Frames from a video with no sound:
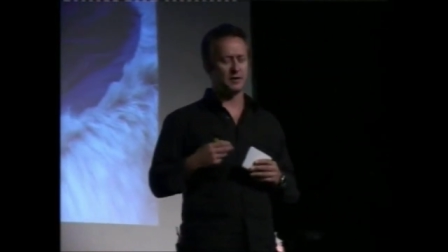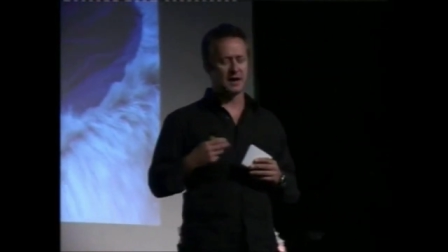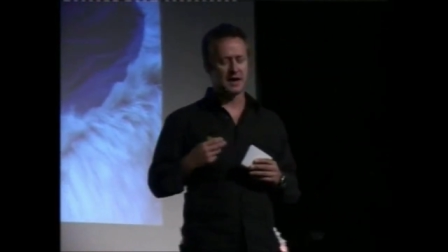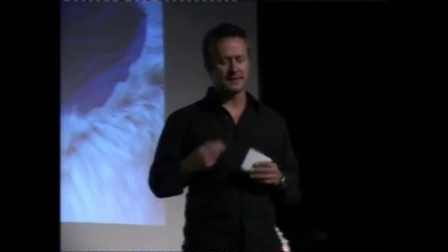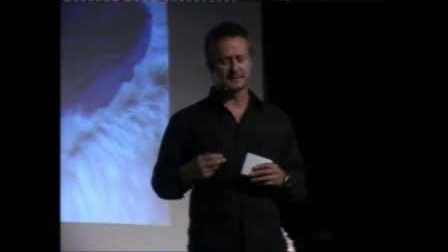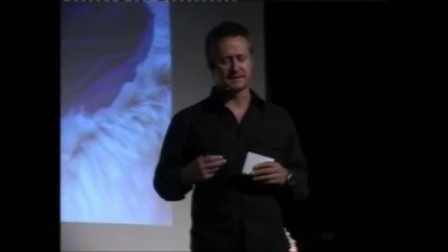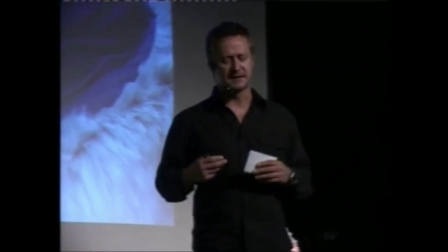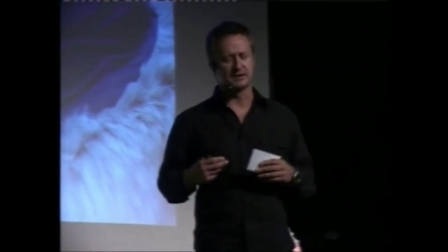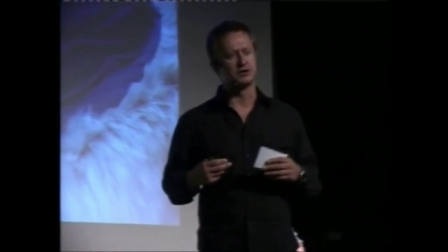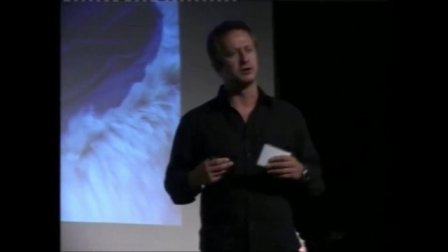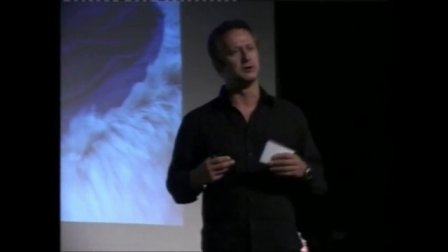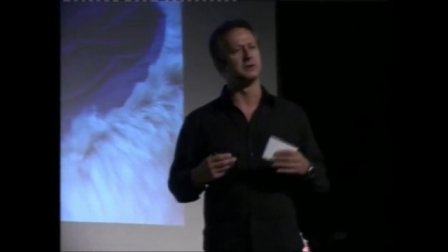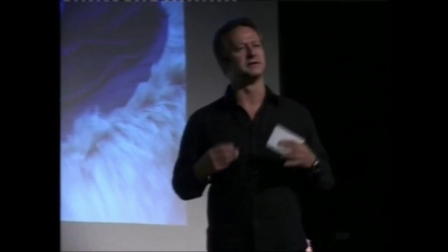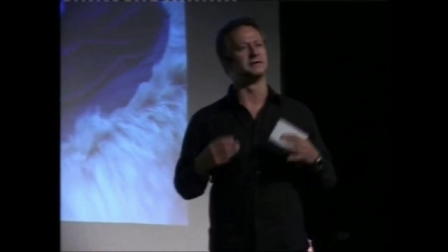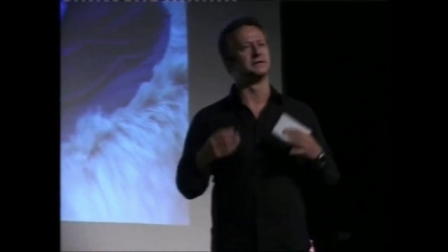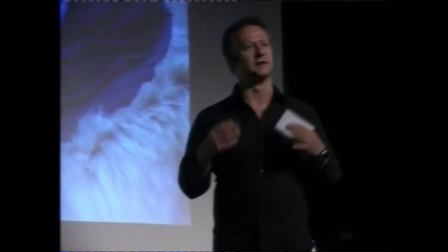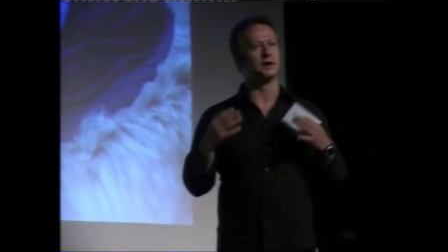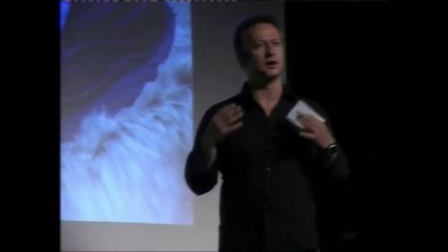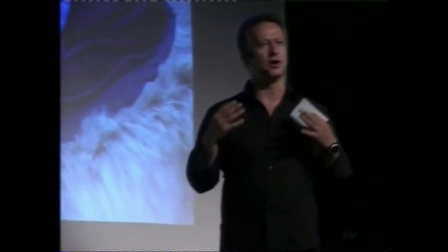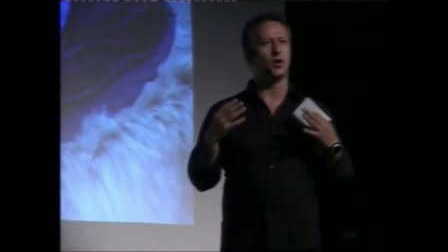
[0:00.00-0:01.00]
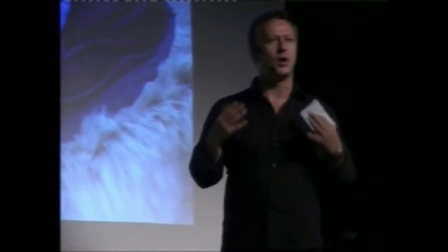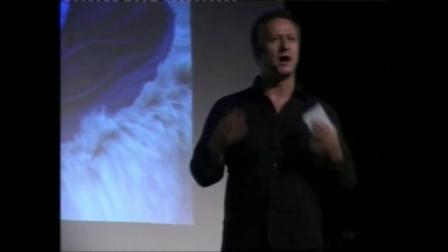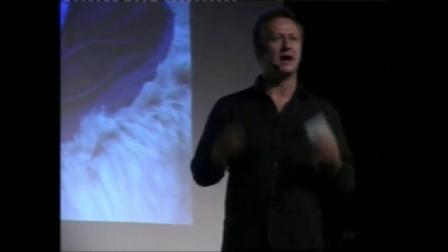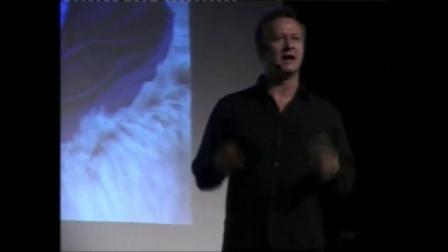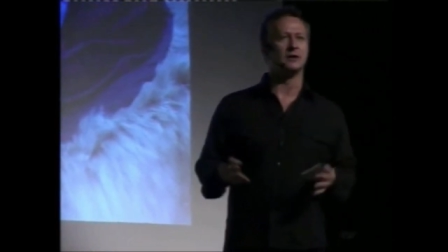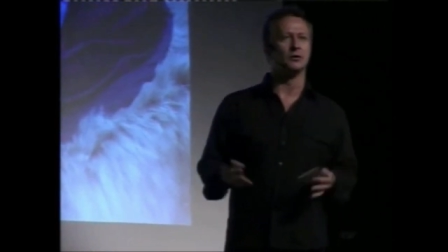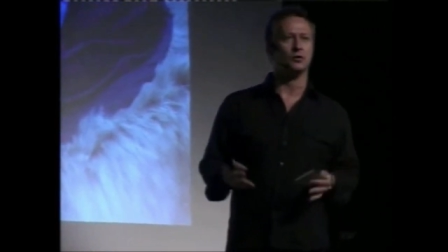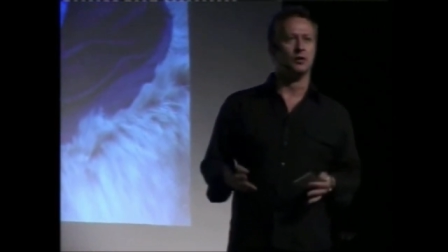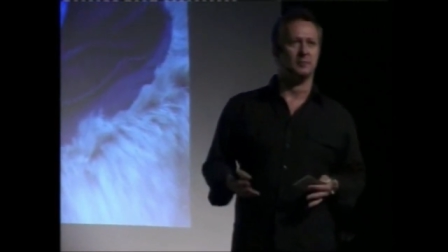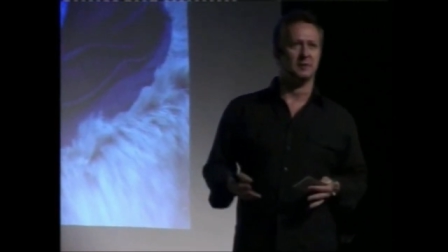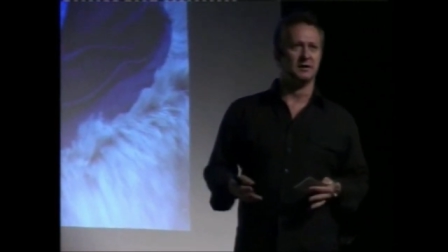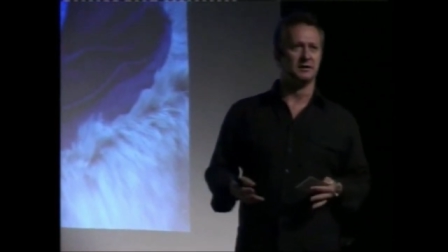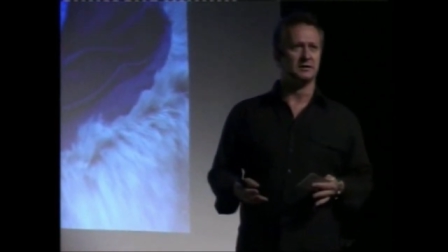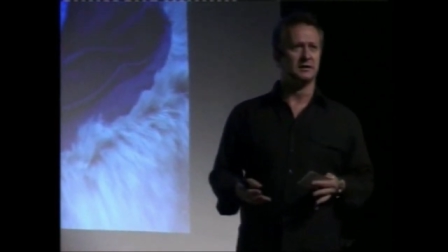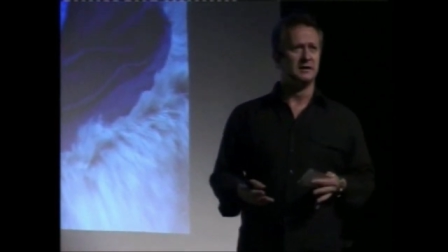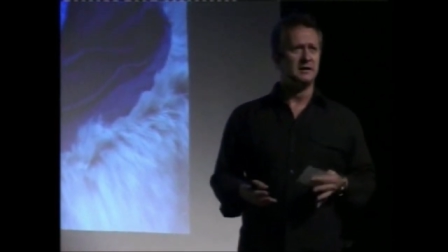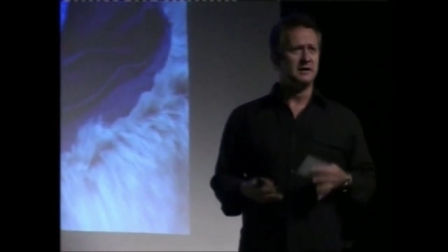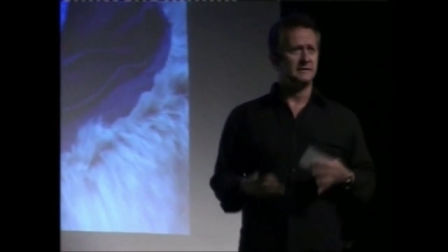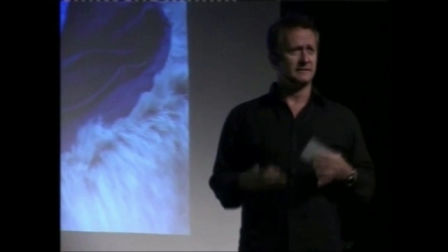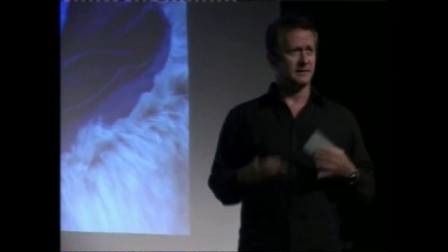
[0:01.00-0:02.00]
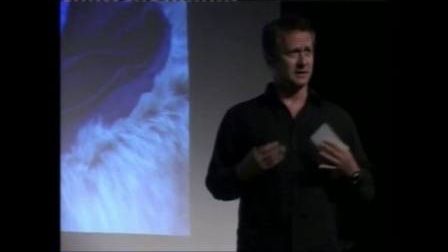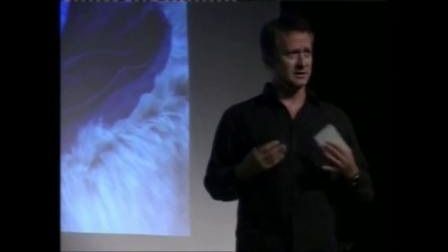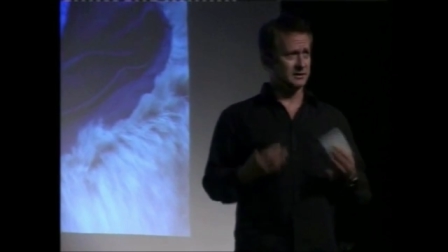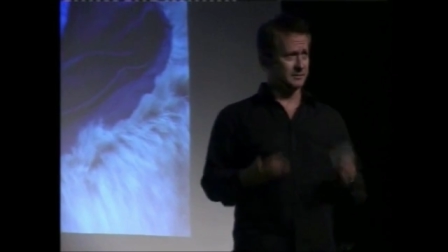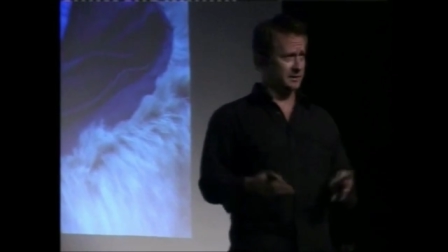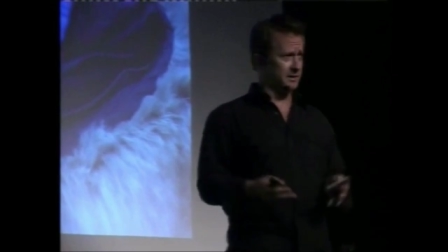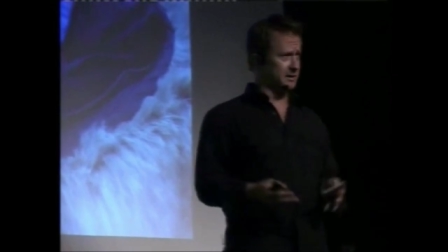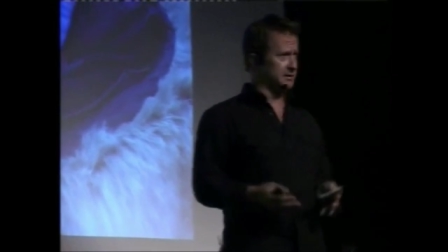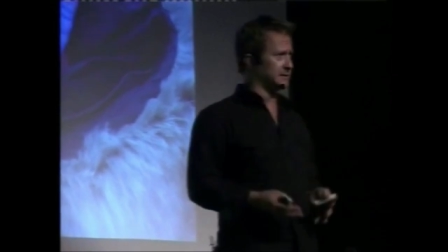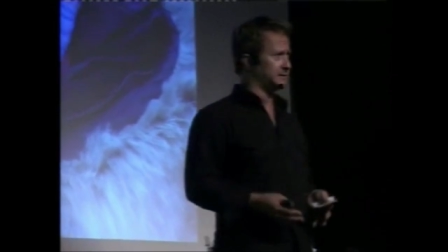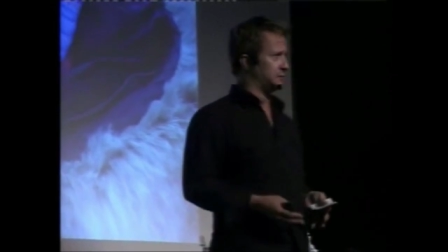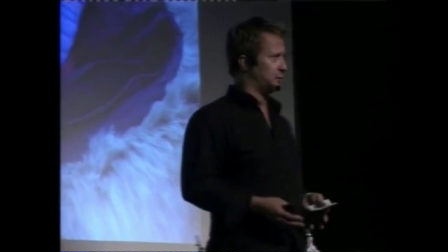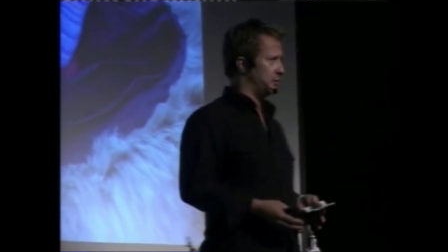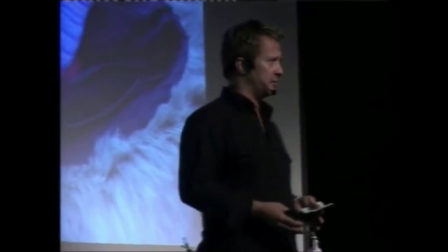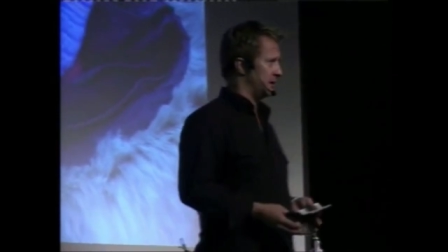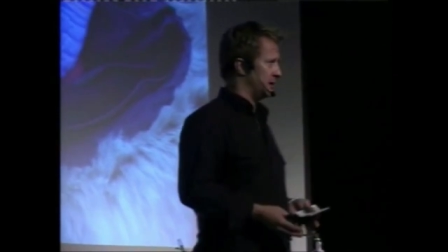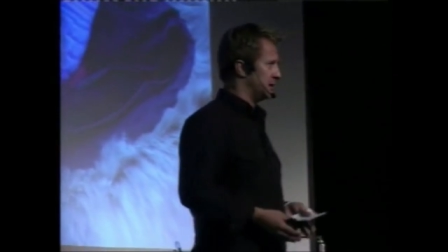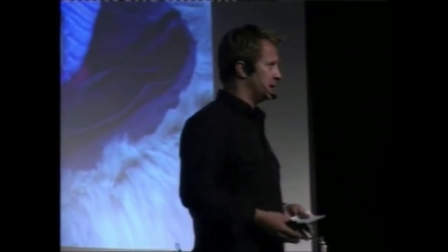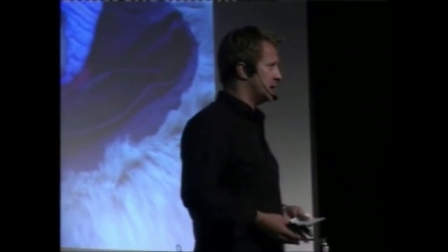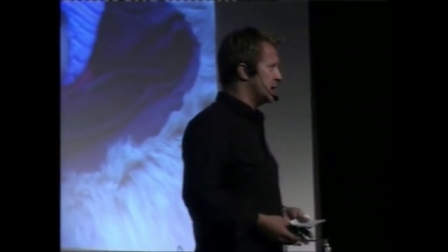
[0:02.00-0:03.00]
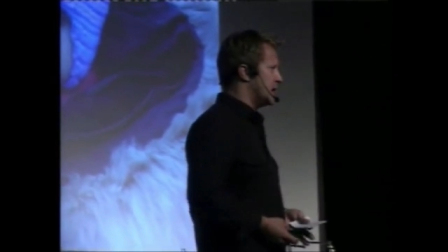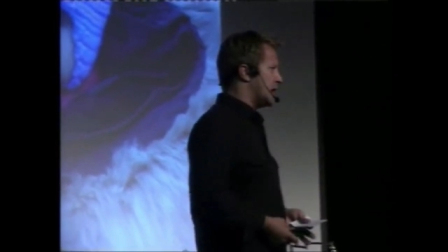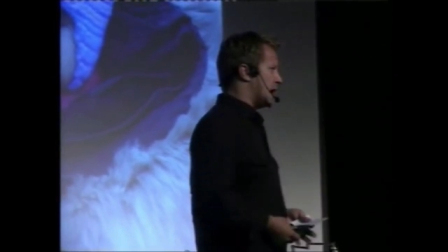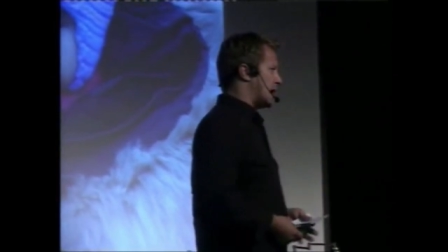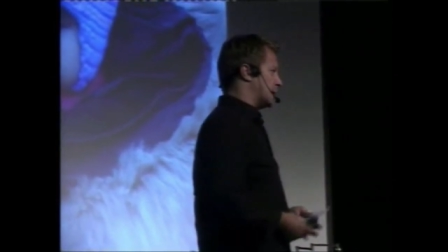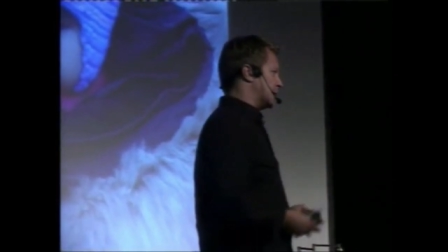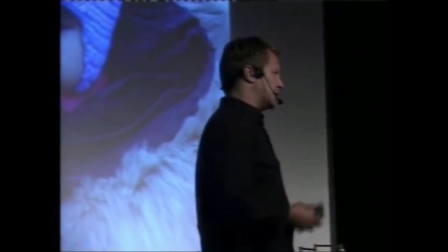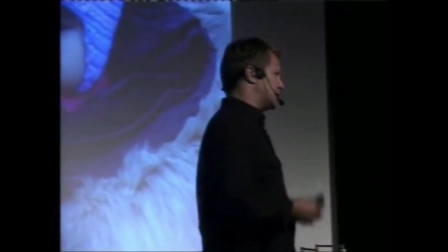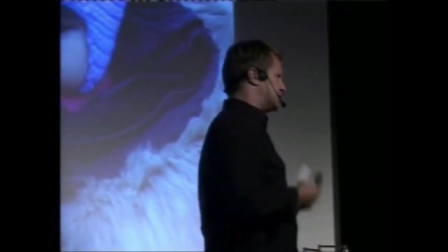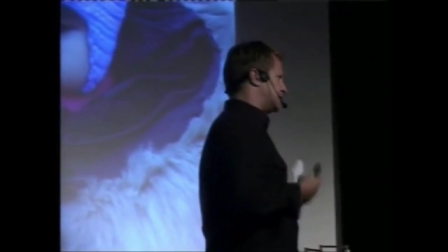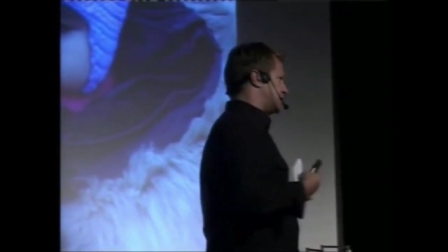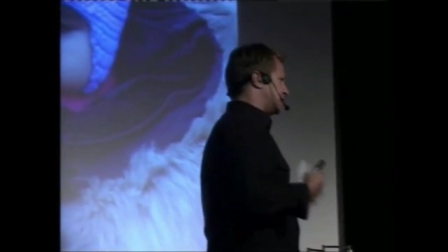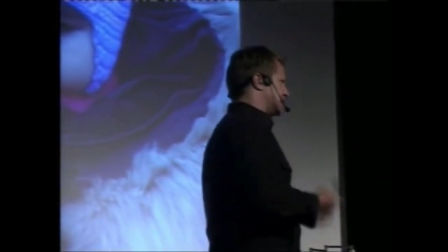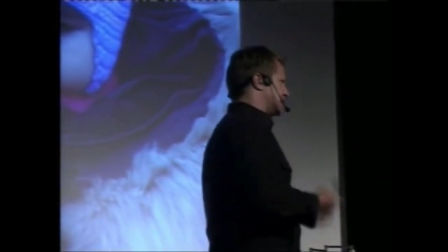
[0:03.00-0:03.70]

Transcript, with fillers: And perhaps because she was a very quiet woman, very diminutive woman, and when